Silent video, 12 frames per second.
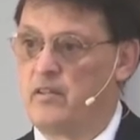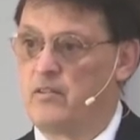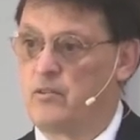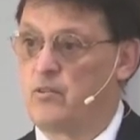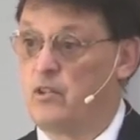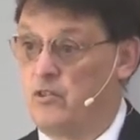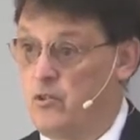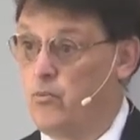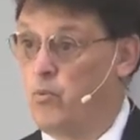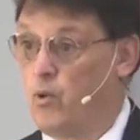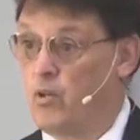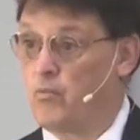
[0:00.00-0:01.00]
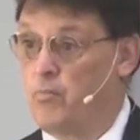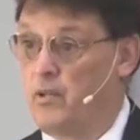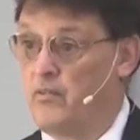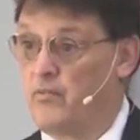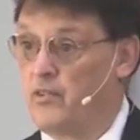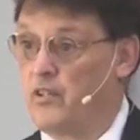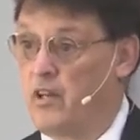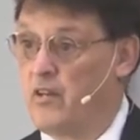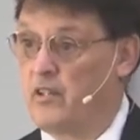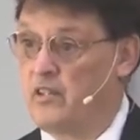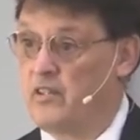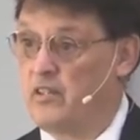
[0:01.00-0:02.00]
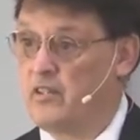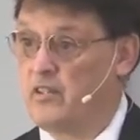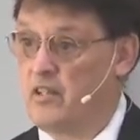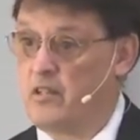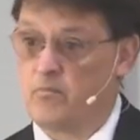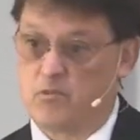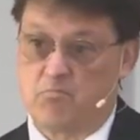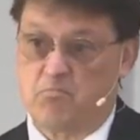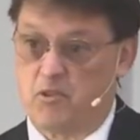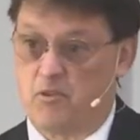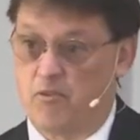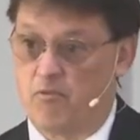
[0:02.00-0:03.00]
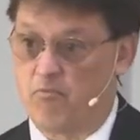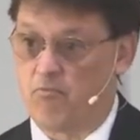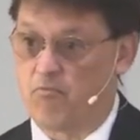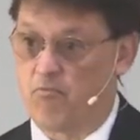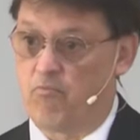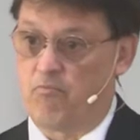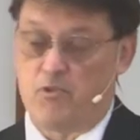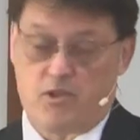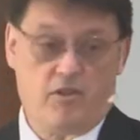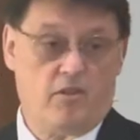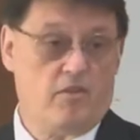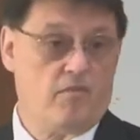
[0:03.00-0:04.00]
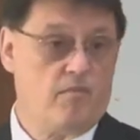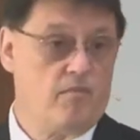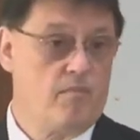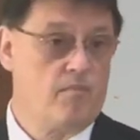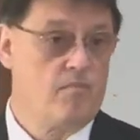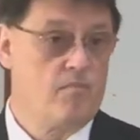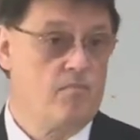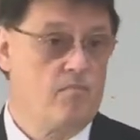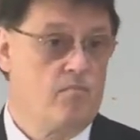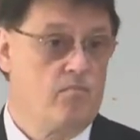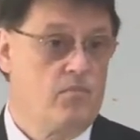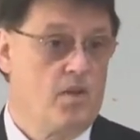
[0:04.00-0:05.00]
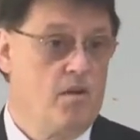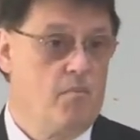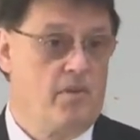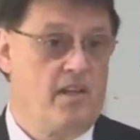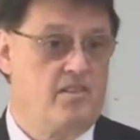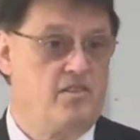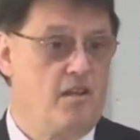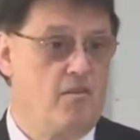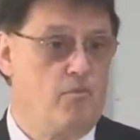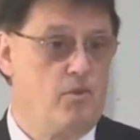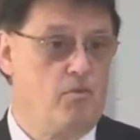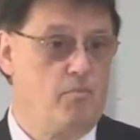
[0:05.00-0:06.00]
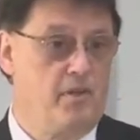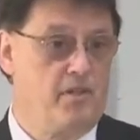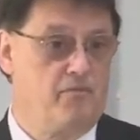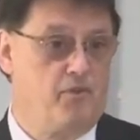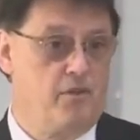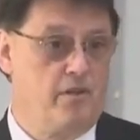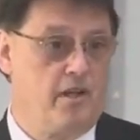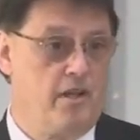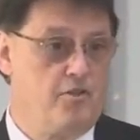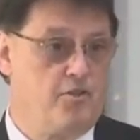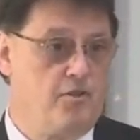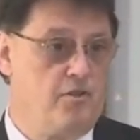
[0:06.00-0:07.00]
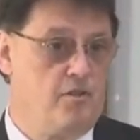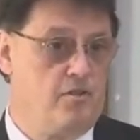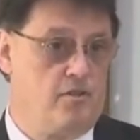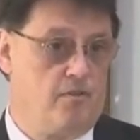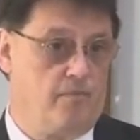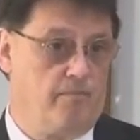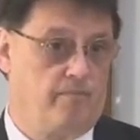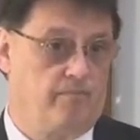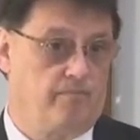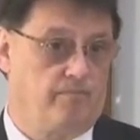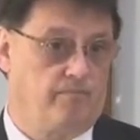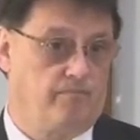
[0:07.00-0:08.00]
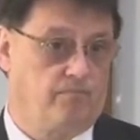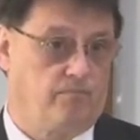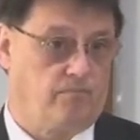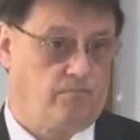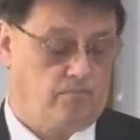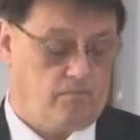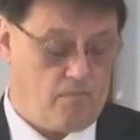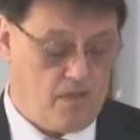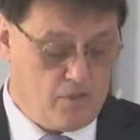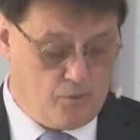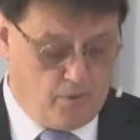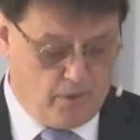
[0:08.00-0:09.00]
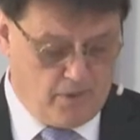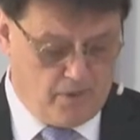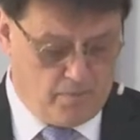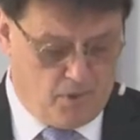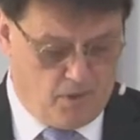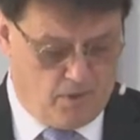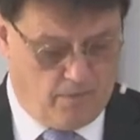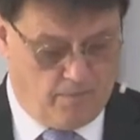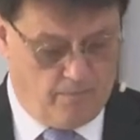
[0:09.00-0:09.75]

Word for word: So could you walk Bedford County 10 times? Sure, you could. But that's not real big for a nation, is it? It's really small.